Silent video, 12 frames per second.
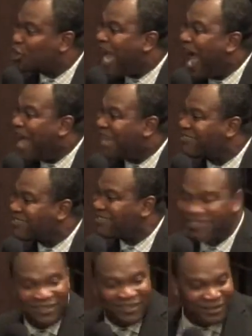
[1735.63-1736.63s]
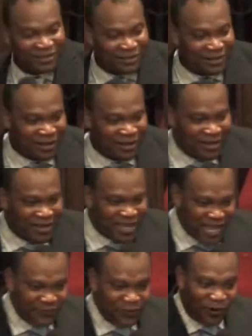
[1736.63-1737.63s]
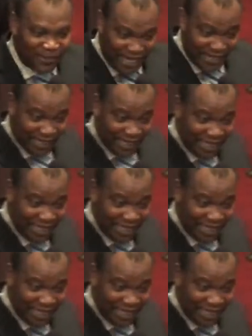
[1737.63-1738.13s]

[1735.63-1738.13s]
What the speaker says: cars, if your thing